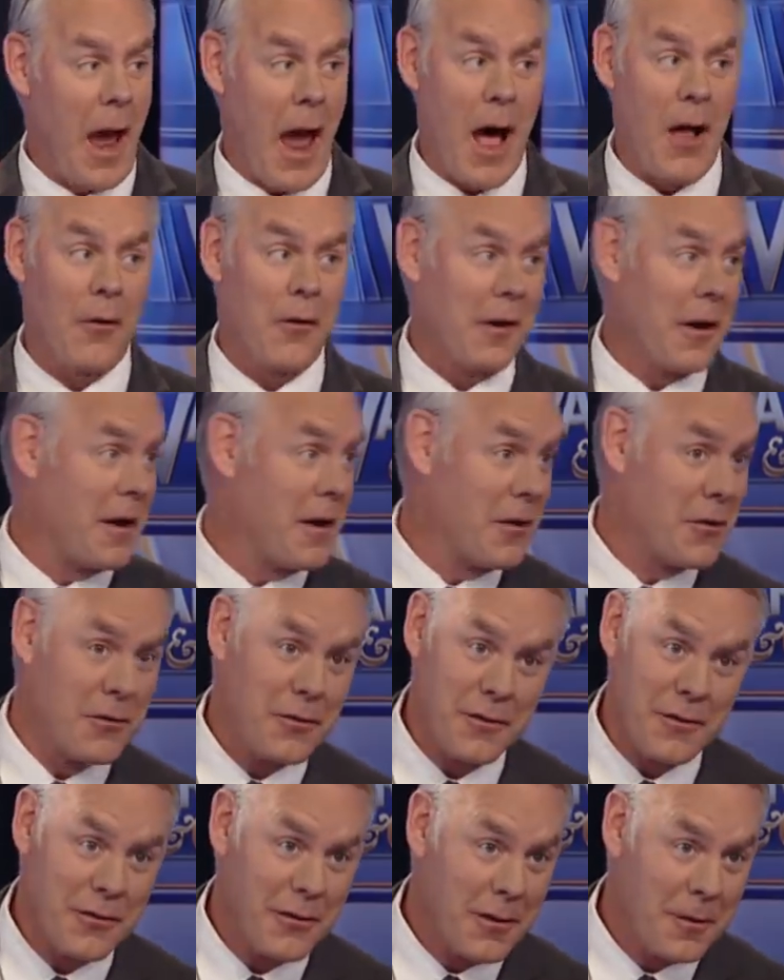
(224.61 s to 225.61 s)
alligators
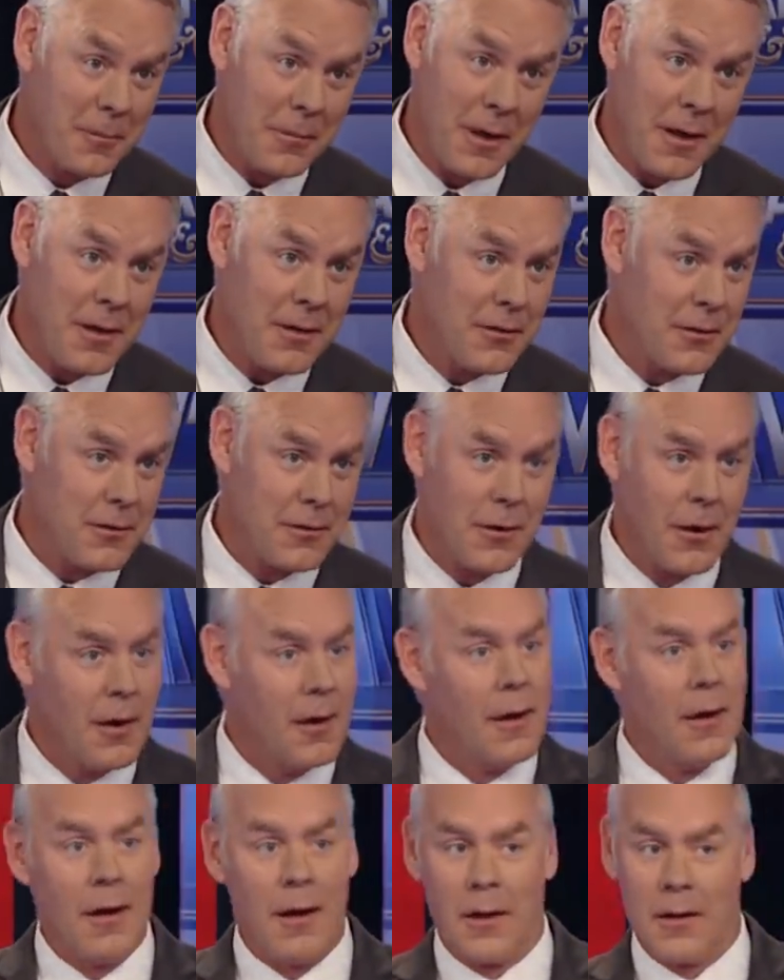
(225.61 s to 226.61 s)
in some cases,
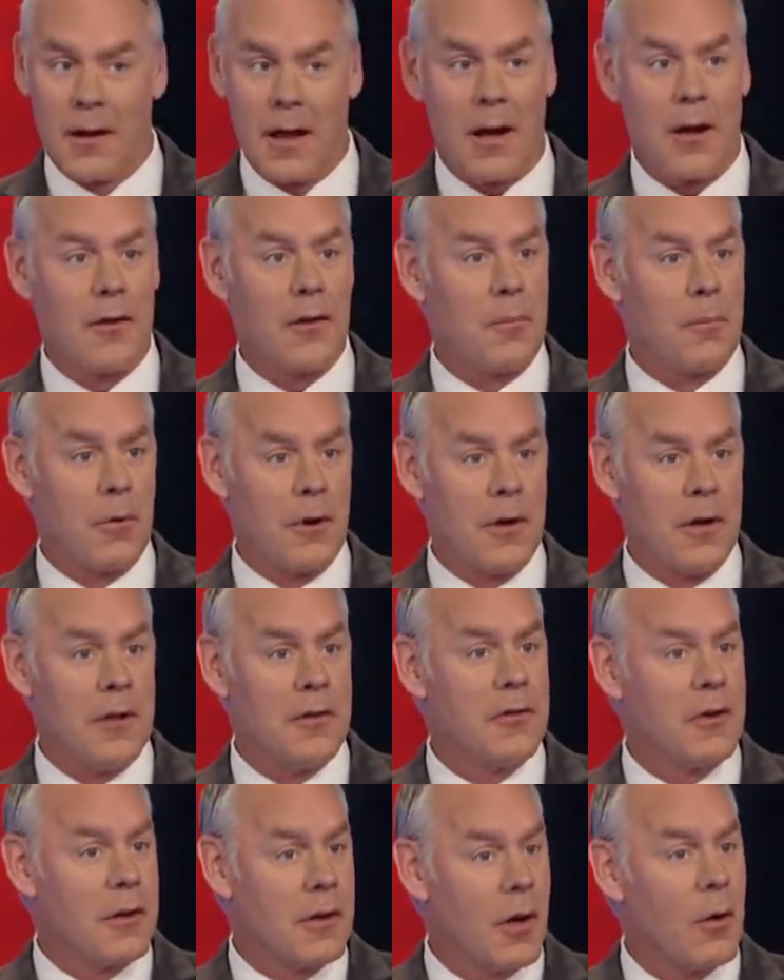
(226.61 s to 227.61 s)
a lot of debris.
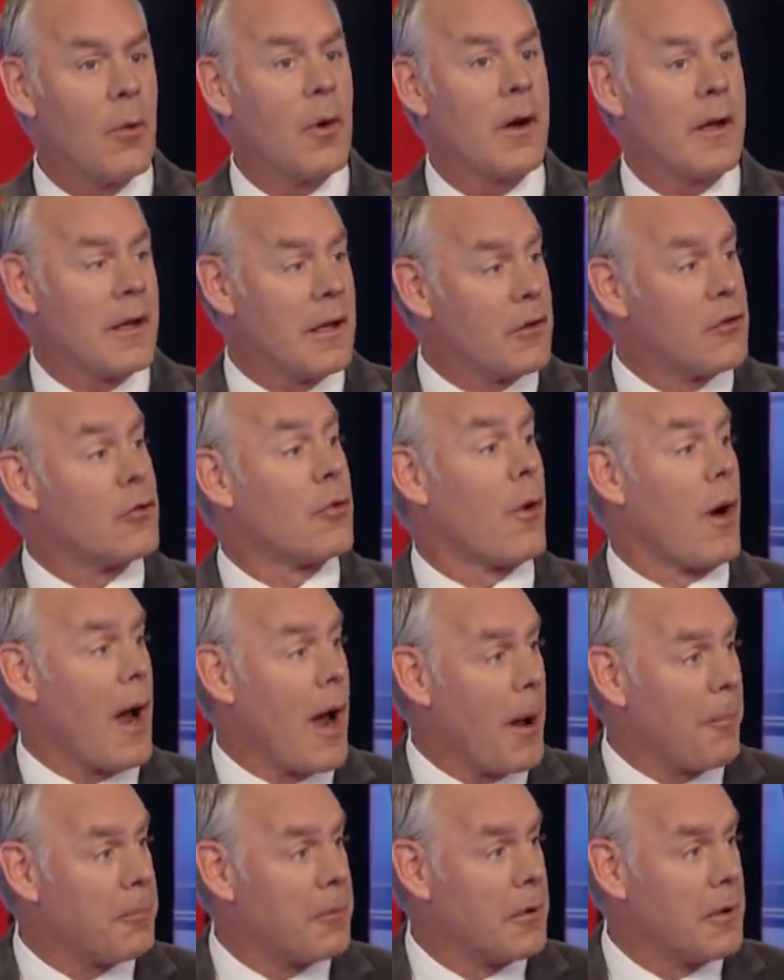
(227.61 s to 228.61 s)
So you don't want to get
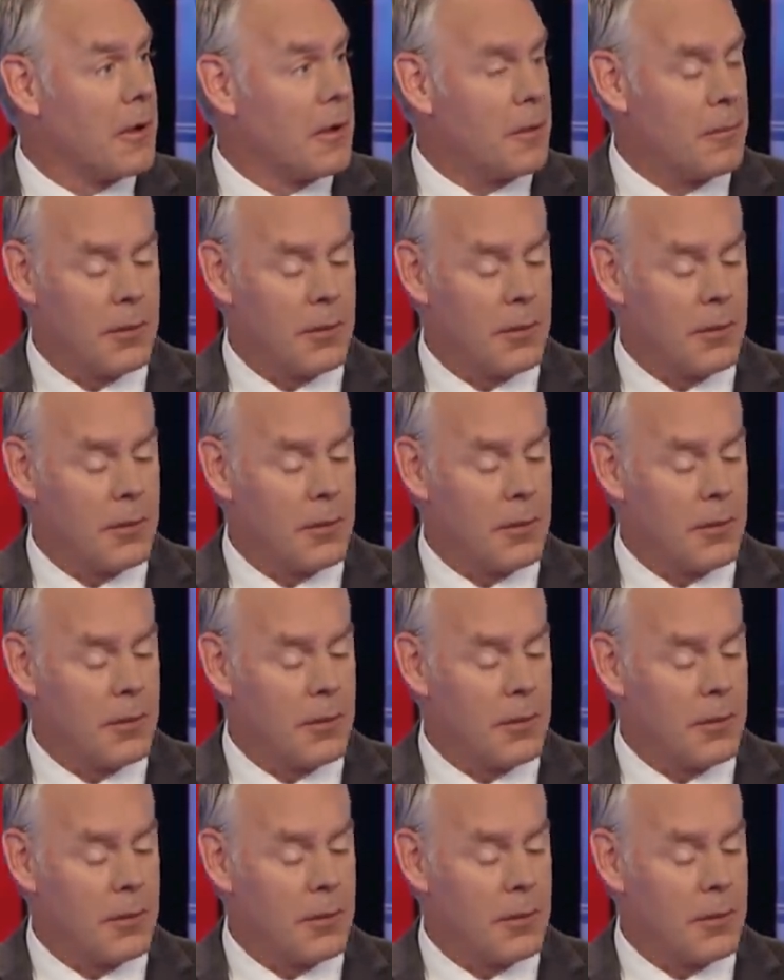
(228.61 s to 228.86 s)
trapped. Right.